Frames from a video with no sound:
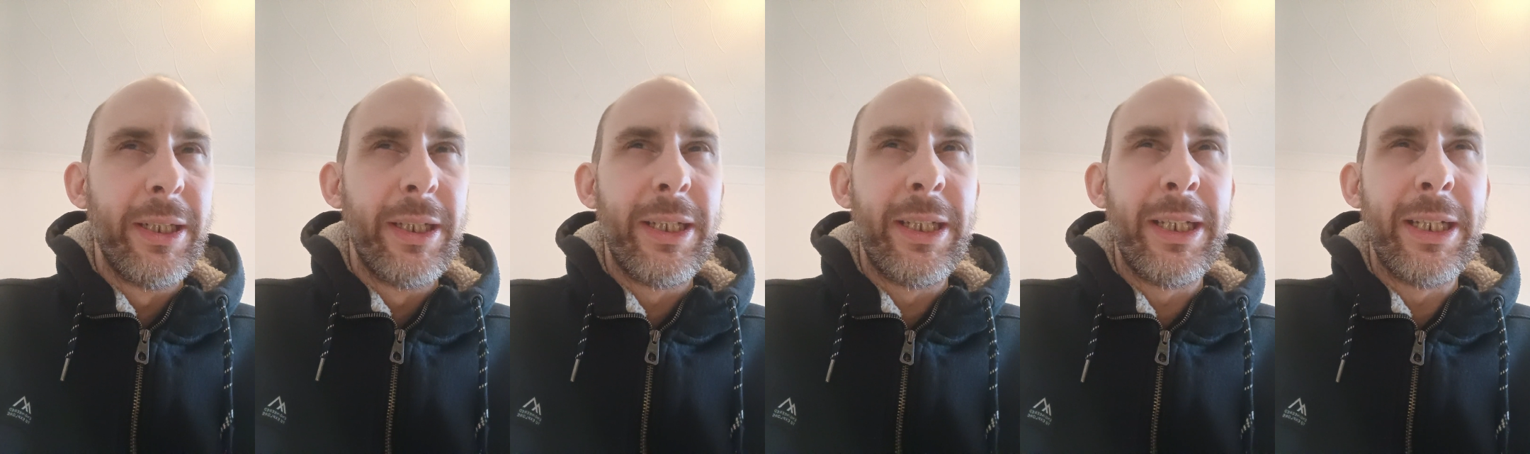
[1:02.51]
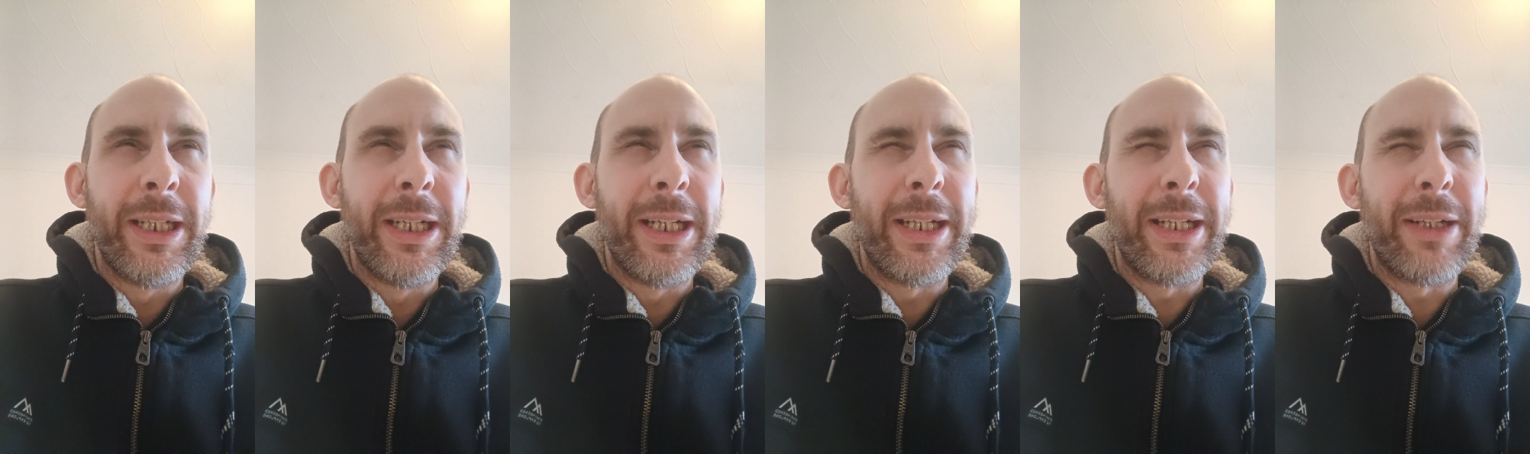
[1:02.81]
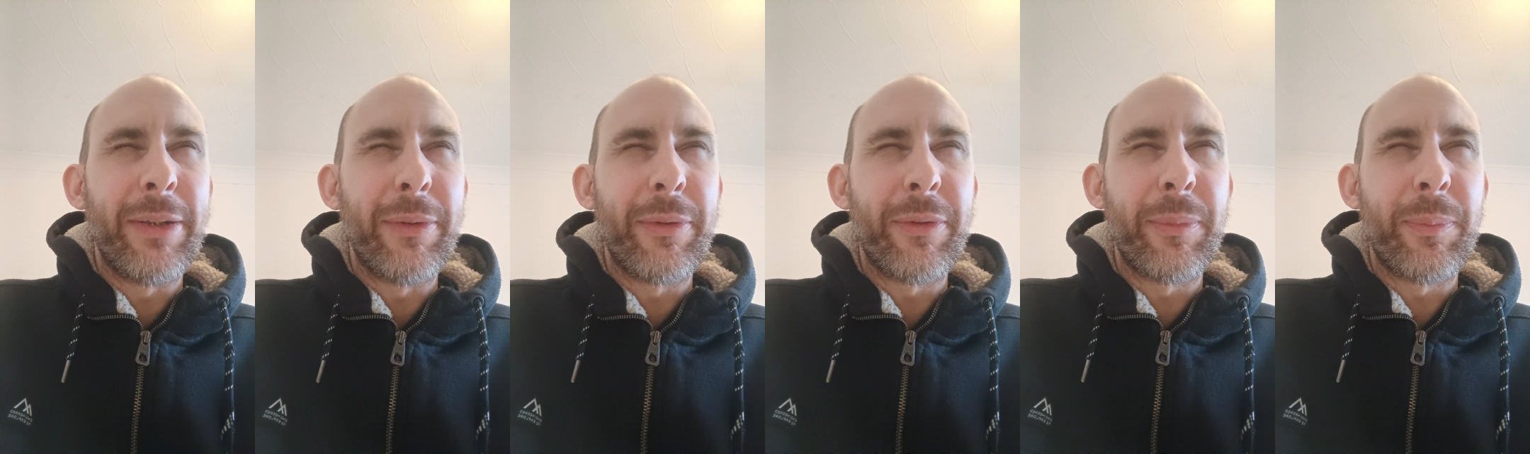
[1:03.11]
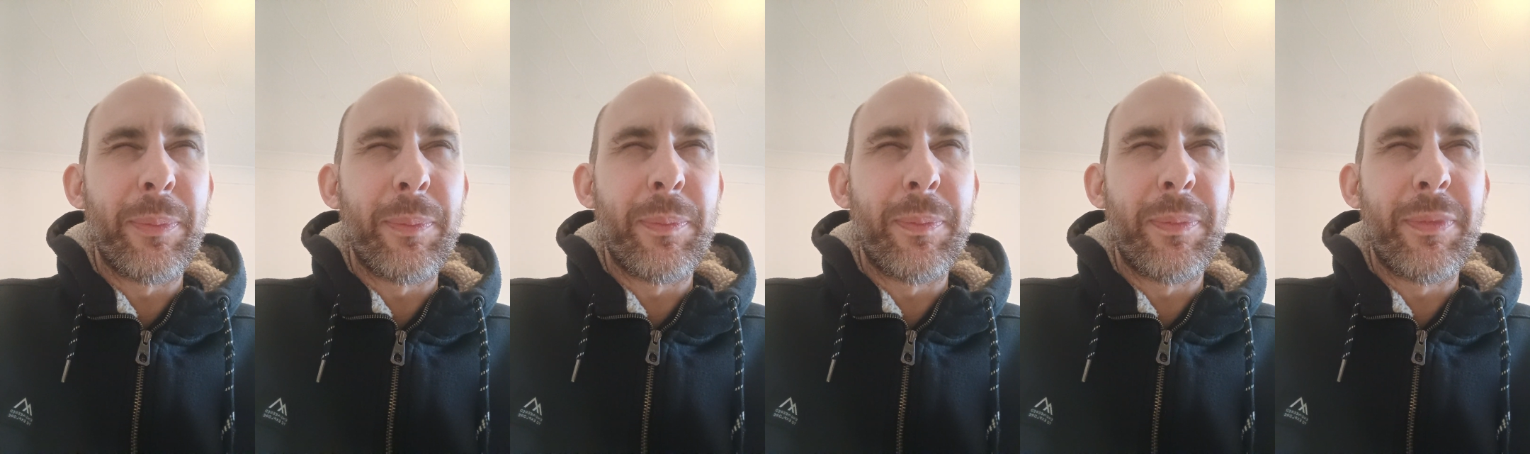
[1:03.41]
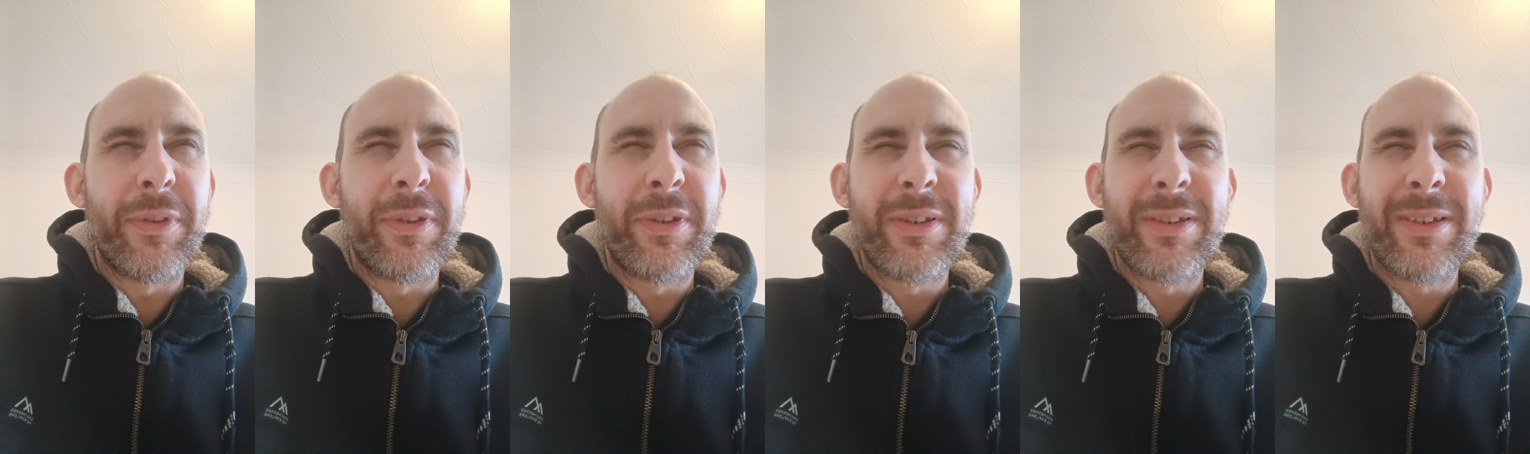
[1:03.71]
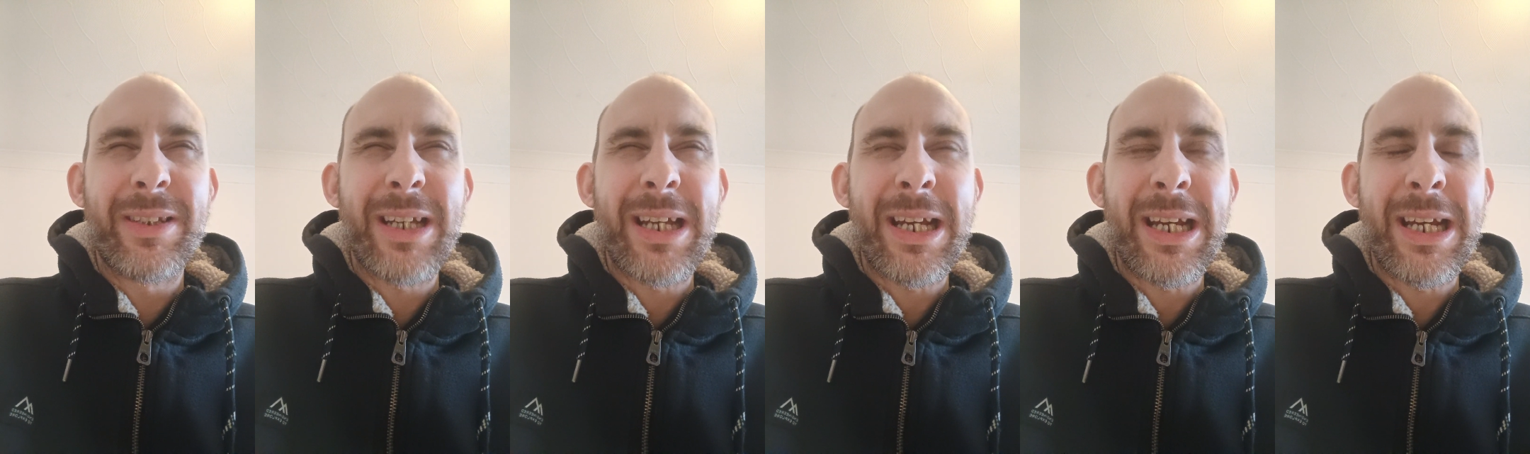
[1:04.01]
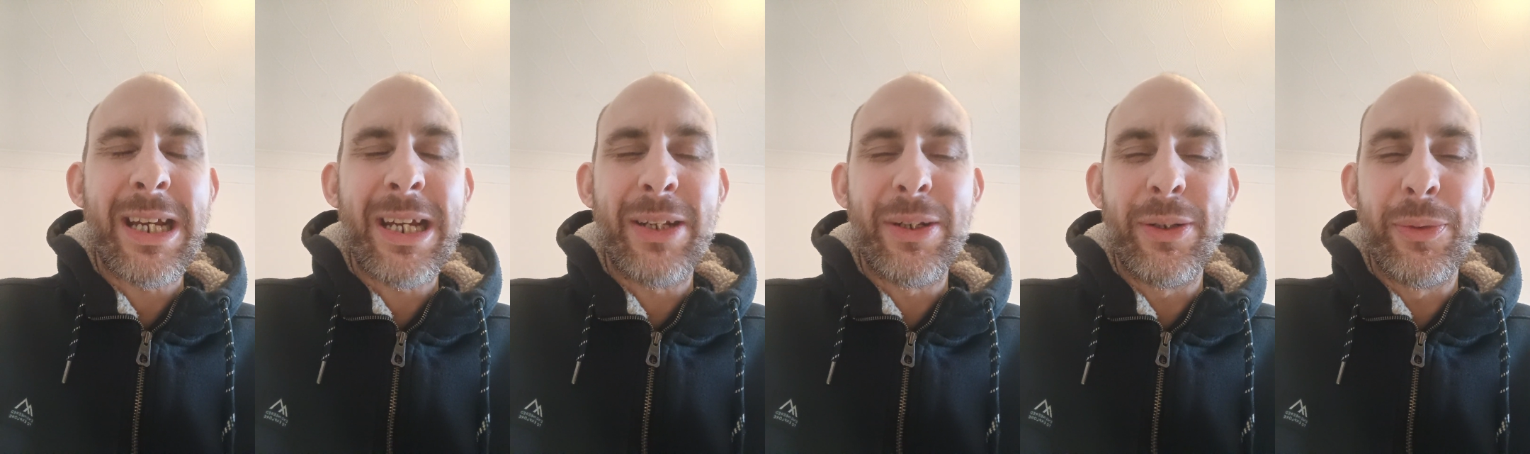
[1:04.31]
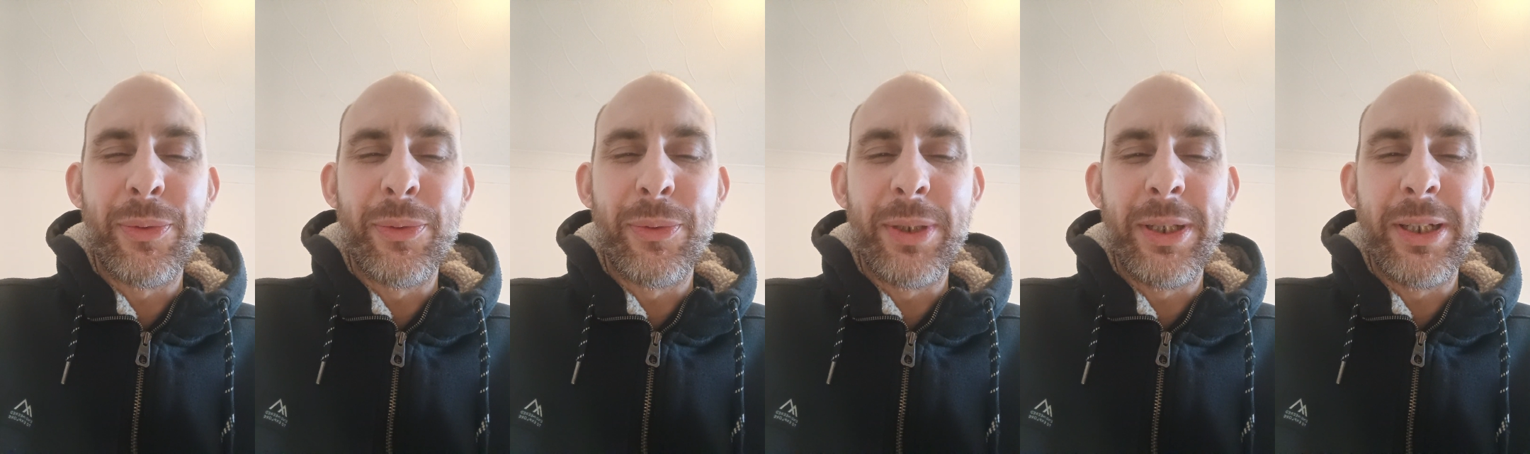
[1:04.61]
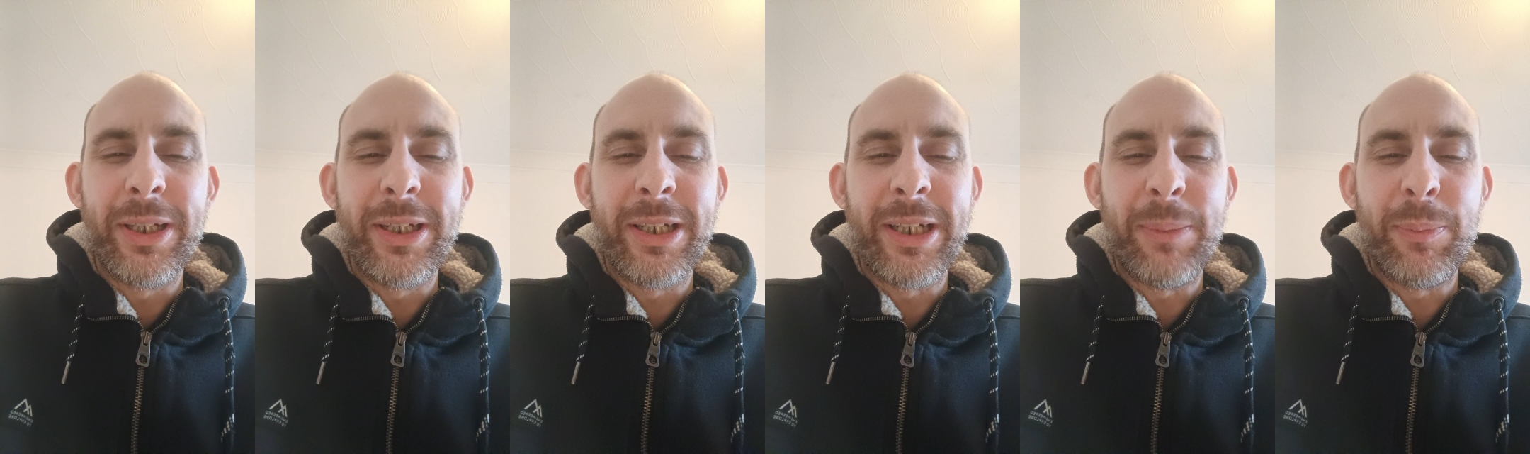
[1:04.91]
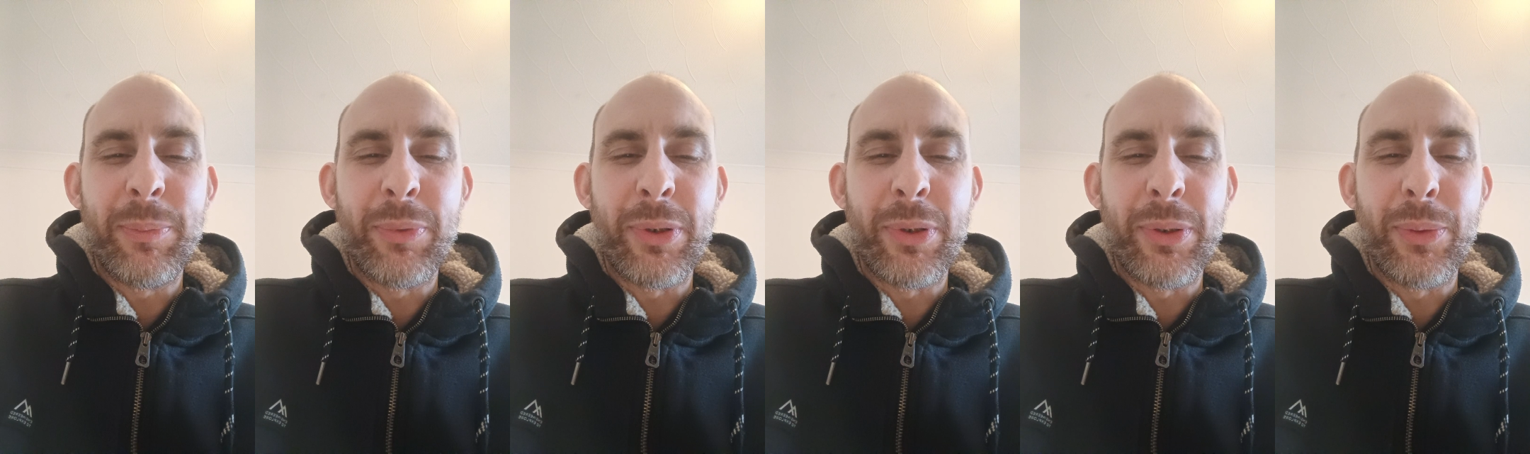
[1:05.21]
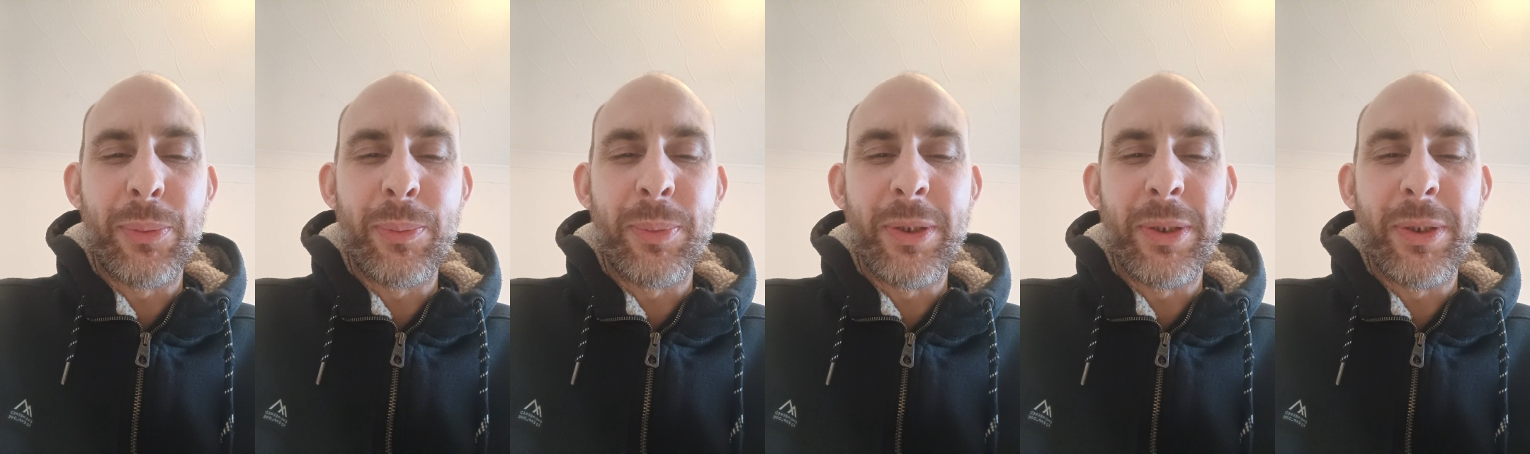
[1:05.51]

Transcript: yeah, that was a tad annoying that they broke.